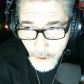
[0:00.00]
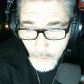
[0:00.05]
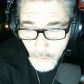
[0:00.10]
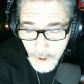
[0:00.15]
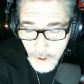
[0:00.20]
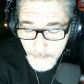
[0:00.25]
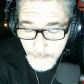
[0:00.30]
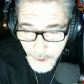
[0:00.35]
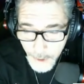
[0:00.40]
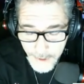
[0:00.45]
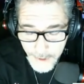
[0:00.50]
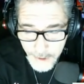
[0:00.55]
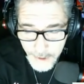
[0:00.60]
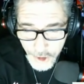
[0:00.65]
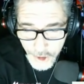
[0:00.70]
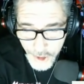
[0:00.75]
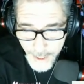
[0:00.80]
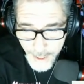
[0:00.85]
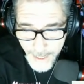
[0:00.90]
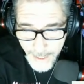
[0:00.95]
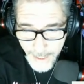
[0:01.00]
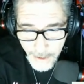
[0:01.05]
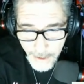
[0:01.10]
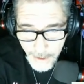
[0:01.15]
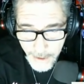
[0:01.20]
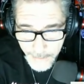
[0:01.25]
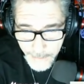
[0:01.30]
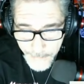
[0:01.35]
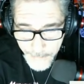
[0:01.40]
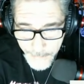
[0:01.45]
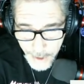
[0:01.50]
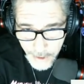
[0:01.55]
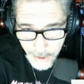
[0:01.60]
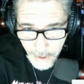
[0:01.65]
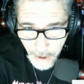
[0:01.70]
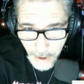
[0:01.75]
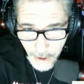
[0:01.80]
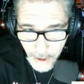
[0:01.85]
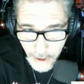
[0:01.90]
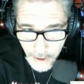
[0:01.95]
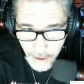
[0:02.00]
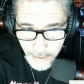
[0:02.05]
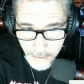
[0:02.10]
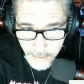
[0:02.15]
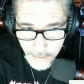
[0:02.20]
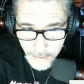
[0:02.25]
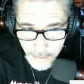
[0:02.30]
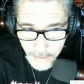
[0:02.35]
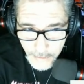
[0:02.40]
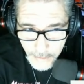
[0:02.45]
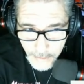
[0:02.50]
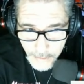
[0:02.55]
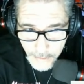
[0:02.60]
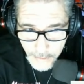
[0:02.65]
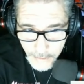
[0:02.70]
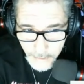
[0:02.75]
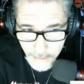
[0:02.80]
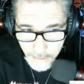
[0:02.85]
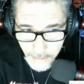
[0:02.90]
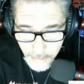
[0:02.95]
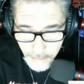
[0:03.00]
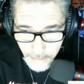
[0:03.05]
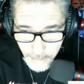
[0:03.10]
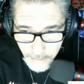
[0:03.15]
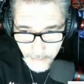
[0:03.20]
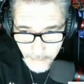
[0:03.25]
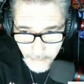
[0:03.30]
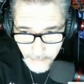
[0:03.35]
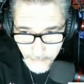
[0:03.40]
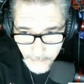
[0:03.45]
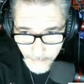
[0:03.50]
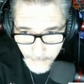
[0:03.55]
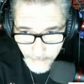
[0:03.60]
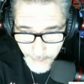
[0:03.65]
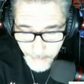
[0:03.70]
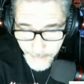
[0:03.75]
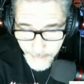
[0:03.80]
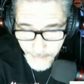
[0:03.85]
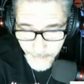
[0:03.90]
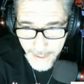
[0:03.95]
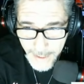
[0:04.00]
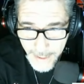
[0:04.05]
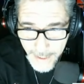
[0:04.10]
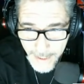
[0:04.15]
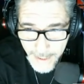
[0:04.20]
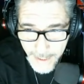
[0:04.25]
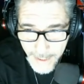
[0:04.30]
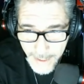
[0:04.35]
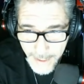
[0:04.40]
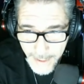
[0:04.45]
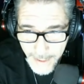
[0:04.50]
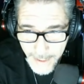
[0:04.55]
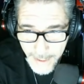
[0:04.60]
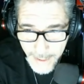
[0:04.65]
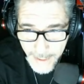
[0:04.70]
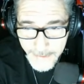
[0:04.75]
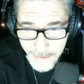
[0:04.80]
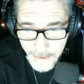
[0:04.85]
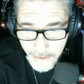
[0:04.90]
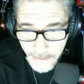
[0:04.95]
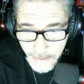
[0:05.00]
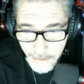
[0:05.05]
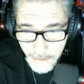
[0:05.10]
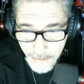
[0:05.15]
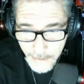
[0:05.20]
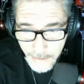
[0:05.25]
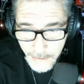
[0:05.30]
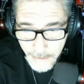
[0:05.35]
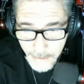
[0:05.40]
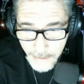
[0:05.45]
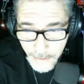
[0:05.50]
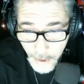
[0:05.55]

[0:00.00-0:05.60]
put in the chat if there are people that had an idea when